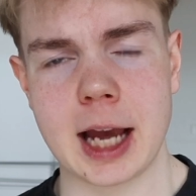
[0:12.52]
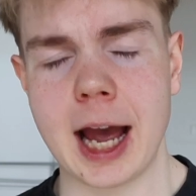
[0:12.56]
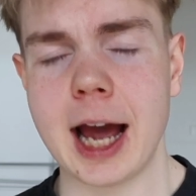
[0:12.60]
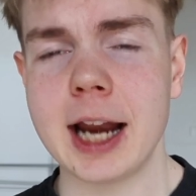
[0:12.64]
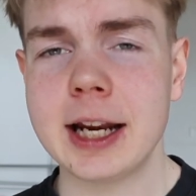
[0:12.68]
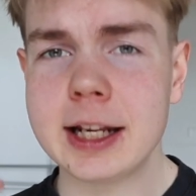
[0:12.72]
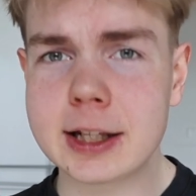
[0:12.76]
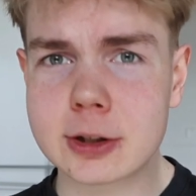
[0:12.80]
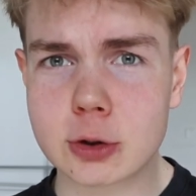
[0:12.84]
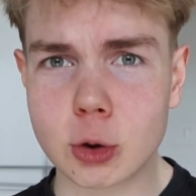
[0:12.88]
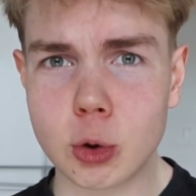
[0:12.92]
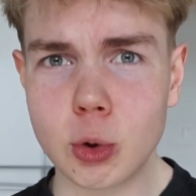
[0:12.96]

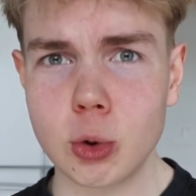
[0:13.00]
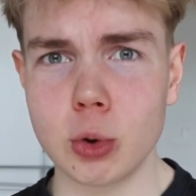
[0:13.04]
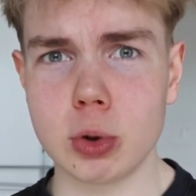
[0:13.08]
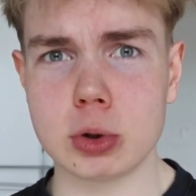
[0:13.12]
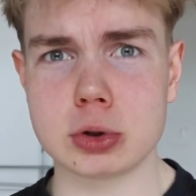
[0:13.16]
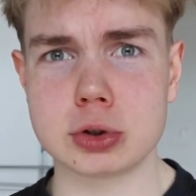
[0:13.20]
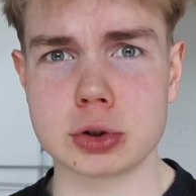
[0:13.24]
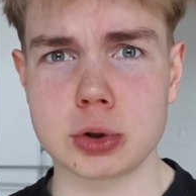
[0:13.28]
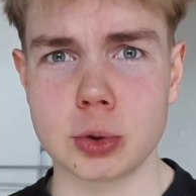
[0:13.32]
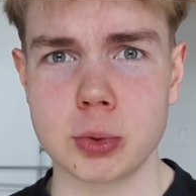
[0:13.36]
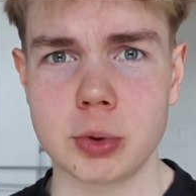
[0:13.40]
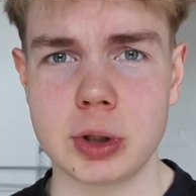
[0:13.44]
And it
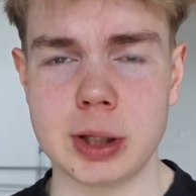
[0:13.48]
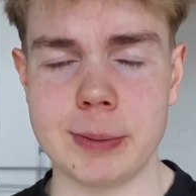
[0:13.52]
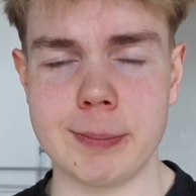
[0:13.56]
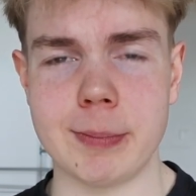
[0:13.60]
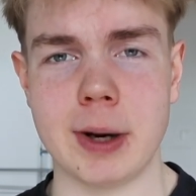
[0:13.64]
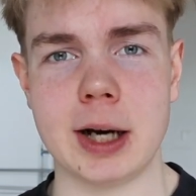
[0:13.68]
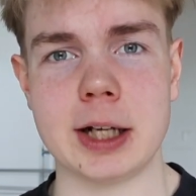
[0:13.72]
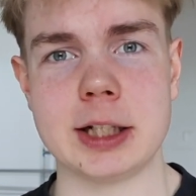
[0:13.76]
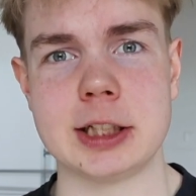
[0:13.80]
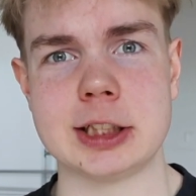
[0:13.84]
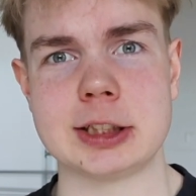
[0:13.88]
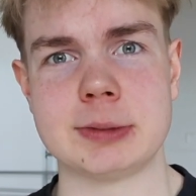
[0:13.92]
also
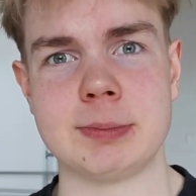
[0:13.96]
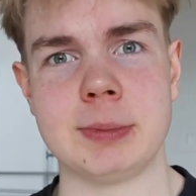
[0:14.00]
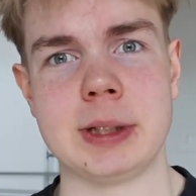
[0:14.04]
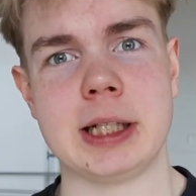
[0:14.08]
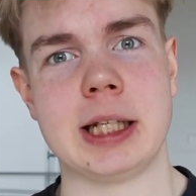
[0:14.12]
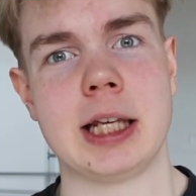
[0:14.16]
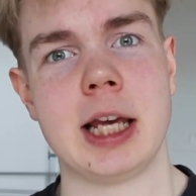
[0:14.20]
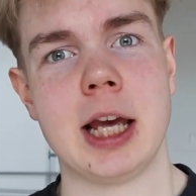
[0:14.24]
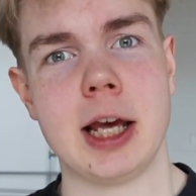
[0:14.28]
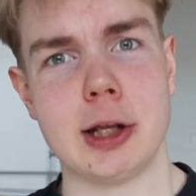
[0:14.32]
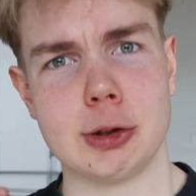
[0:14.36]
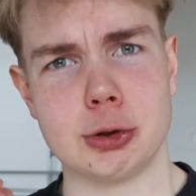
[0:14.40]
reminds
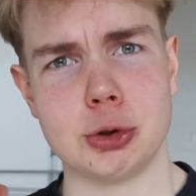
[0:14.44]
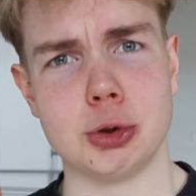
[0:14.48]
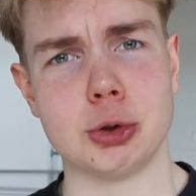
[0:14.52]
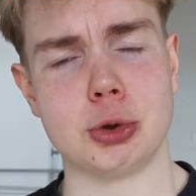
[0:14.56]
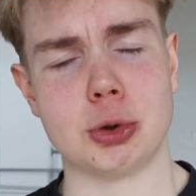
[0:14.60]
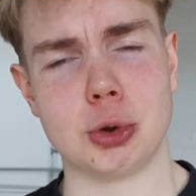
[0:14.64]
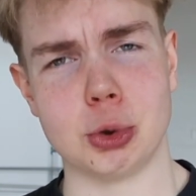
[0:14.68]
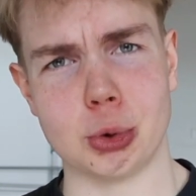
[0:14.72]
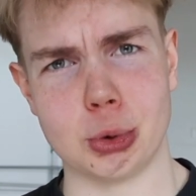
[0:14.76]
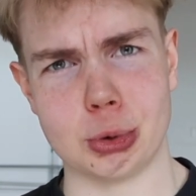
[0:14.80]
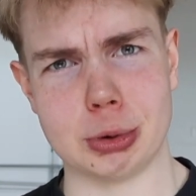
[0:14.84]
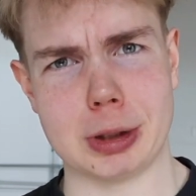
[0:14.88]
me to
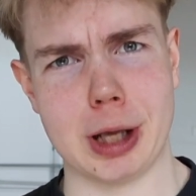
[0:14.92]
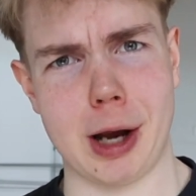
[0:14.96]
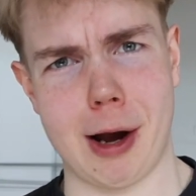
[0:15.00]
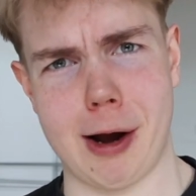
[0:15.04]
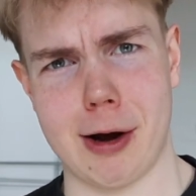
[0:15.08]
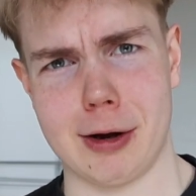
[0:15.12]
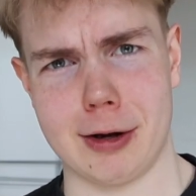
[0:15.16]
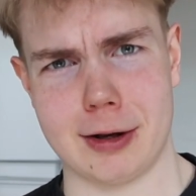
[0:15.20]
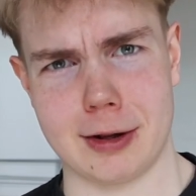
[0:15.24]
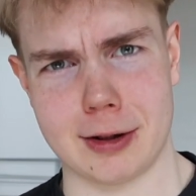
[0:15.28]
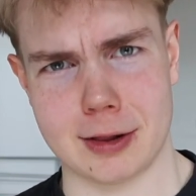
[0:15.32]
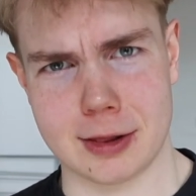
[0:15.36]
do the
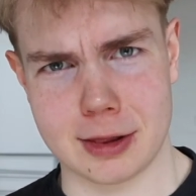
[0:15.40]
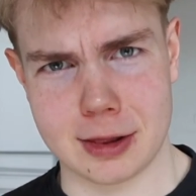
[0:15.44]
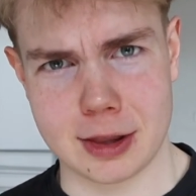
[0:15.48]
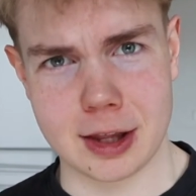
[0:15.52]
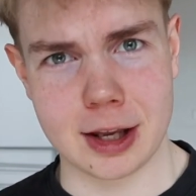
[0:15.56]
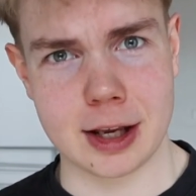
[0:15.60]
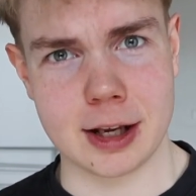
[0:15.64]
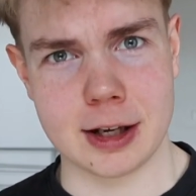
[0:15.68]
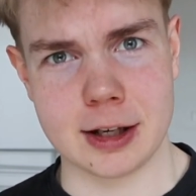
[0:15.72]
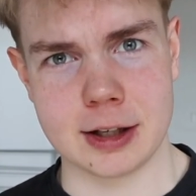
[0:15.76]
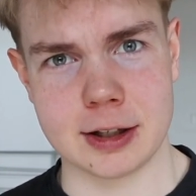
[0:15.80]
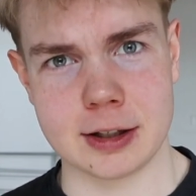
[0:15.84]
hard
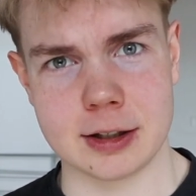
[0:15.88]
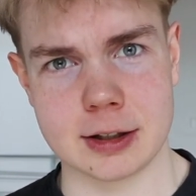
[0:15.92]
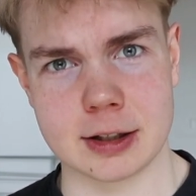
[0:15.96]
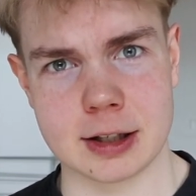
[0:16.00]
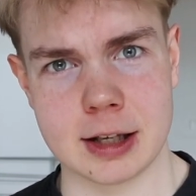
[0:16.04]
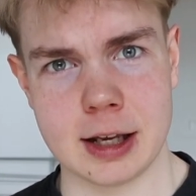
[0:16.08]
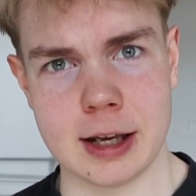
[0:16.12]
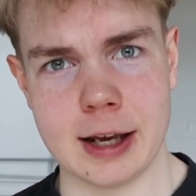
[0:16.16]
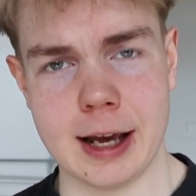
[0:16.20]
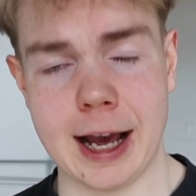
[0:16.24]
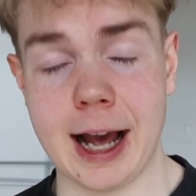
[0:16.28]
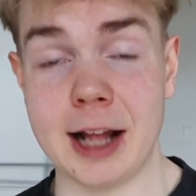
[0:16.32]
thing
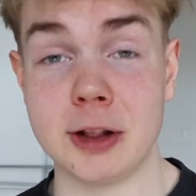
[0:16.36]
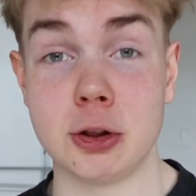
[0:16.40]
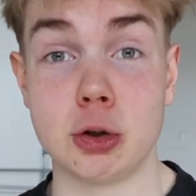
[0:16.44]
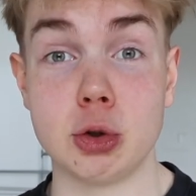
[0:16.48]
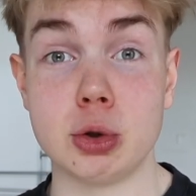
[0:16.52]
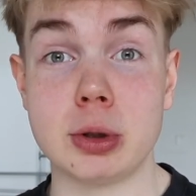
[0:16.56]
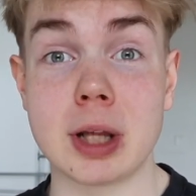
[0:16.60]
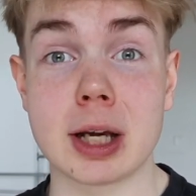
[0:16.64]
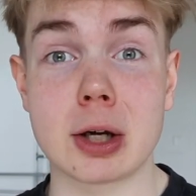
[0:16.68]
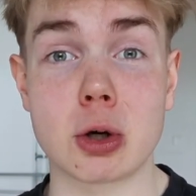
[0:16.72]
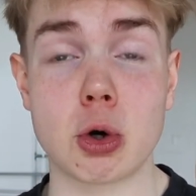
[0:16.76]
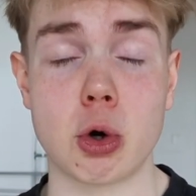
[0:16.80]
and
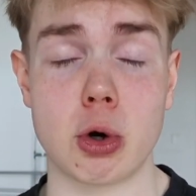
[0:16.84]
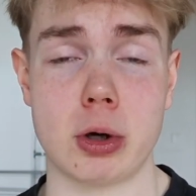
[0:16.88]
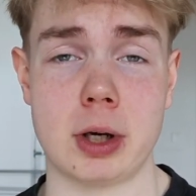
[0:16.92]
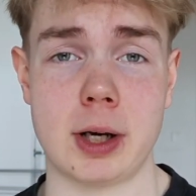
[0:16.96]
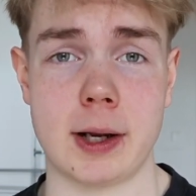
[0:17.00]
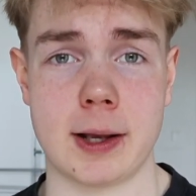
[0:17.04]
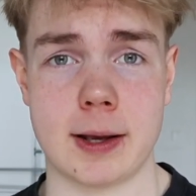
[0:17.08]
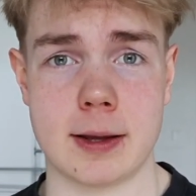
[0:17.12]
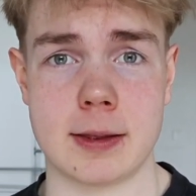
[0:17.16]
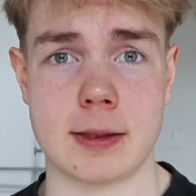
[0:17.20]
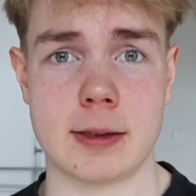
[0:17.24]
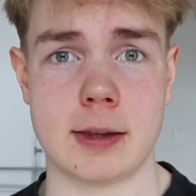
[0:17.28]
do the
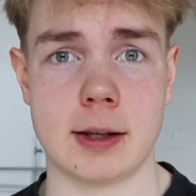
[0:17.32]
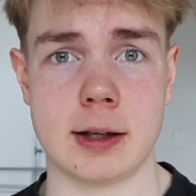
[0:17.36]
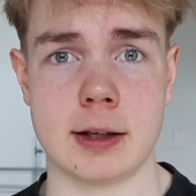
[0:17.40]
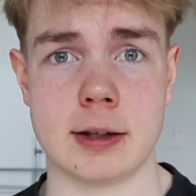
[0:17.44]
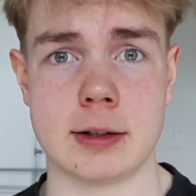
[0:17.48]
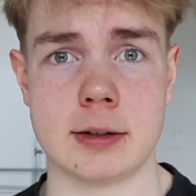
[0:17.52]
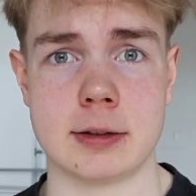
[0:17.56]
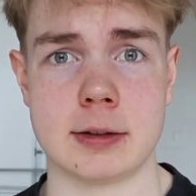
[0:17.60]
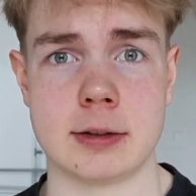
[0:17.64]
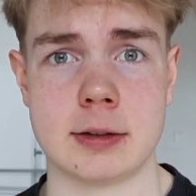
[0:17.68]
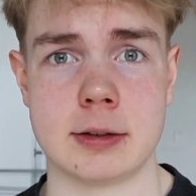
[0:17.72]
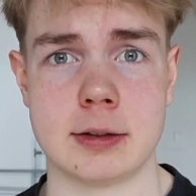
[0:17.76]
correct
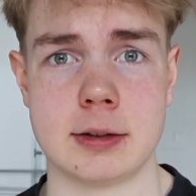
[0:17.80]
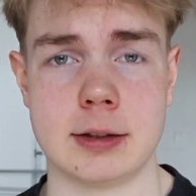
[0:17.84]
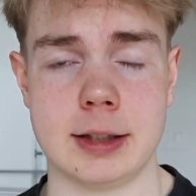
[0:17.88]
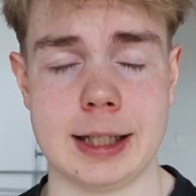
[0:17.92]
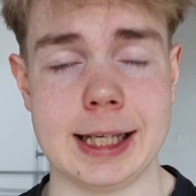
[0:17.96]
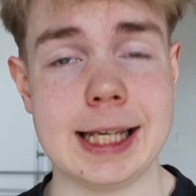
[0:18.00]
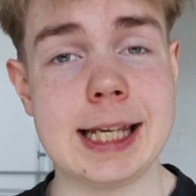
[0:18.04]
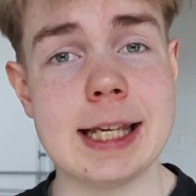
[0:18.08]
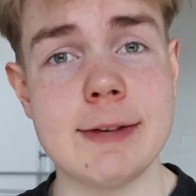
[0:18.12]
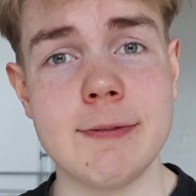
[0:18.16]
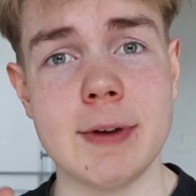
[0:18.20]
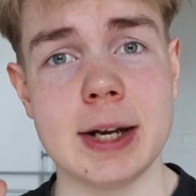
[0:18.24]
thing,
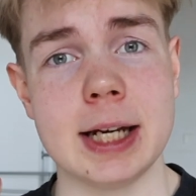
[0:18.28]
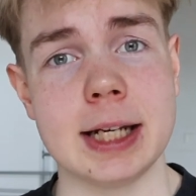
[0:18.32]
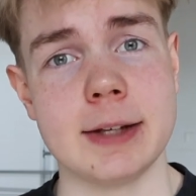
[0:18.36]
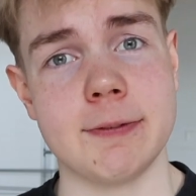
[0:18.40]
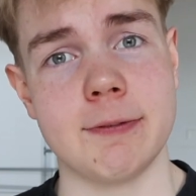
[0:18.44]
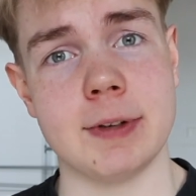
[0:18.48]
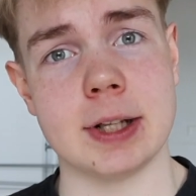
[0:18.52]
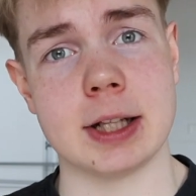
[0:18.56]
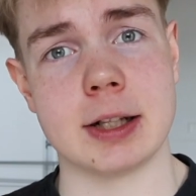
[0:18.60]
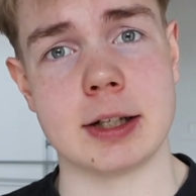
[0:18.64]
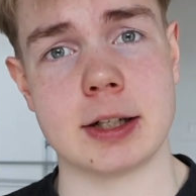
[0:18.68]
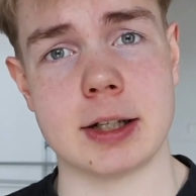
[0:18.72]
even
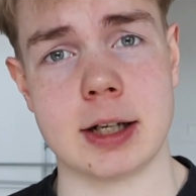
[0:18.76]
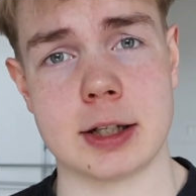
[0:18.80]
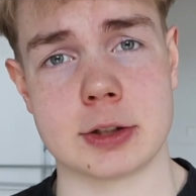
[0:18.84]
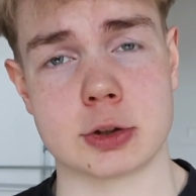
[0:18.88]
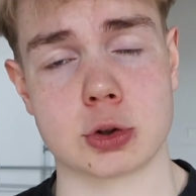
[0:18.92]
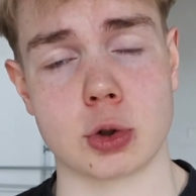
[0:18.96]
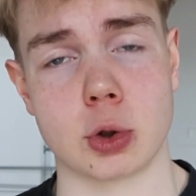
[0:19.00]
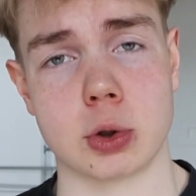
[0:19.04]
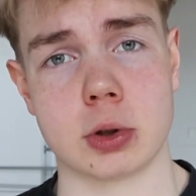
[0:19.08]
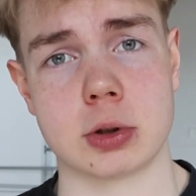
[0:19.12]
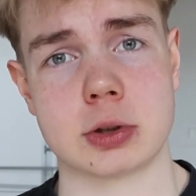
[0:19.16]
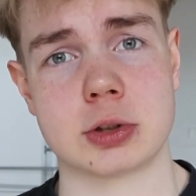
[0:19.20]
if it
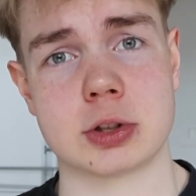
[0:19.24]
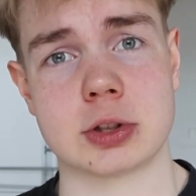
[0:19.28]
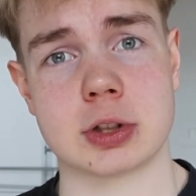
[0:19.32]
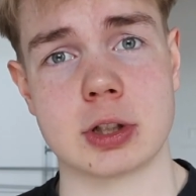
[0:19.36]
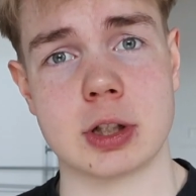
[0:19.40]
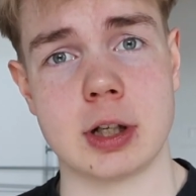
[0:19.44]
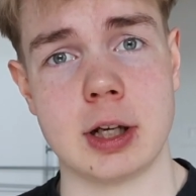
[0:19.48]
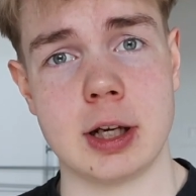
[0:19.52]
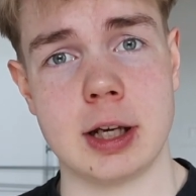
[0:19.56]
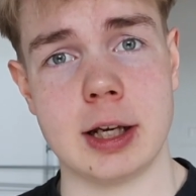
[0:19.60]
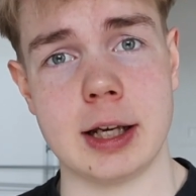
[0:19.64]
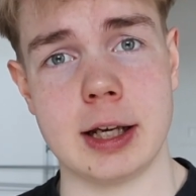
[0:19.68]
results
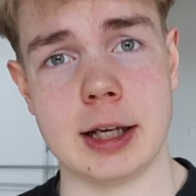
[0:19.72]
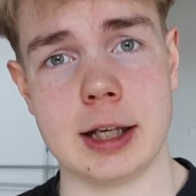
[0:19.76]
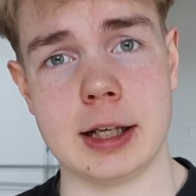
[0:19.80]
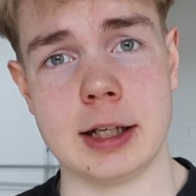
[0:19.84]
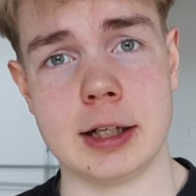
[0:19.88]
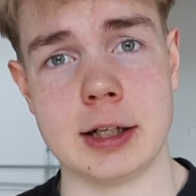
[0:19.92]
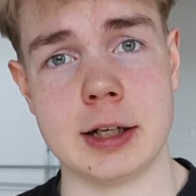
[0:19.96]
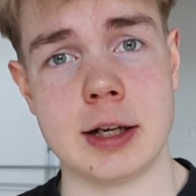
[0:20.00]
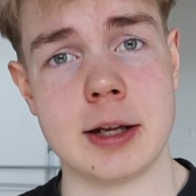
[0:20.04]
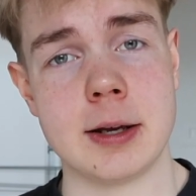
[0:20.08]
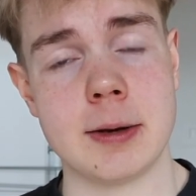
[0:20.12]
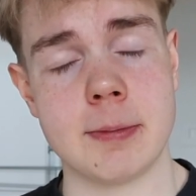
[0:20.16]

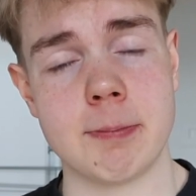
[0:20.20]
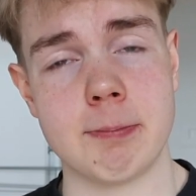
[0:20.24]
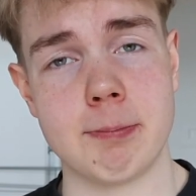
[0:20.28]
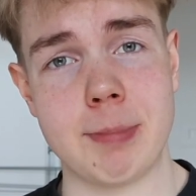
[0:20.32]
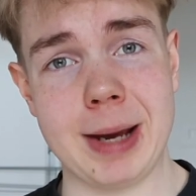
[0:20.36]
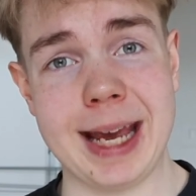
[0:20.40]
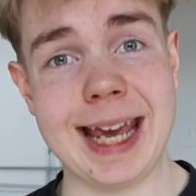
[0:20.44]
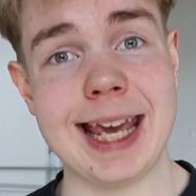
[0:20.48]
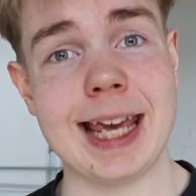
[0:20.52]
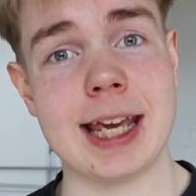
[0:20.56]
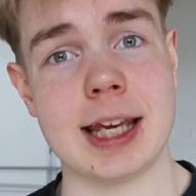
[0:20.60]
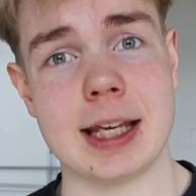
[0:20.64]
in
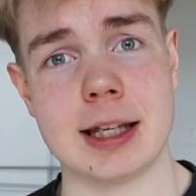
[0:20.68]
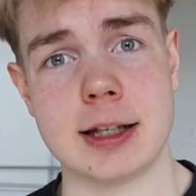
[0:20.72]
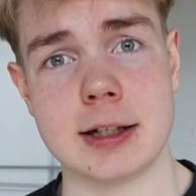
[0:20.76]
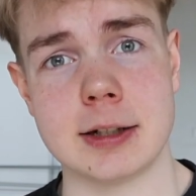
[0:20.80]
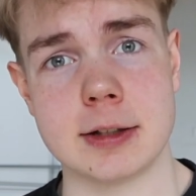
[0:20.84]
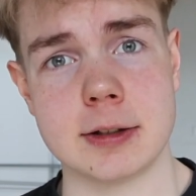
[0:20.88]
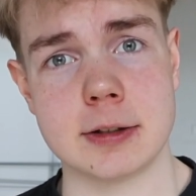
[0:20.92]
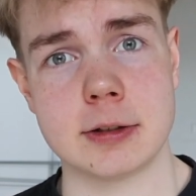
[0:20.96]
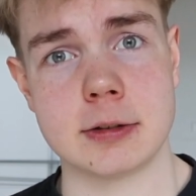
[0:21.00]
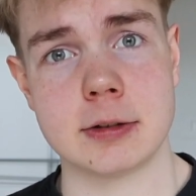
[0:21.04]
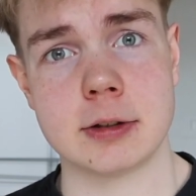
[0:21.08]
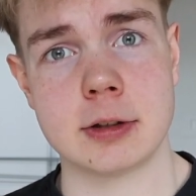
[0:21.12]

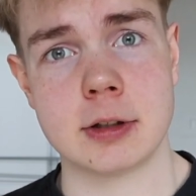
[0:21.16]
pain.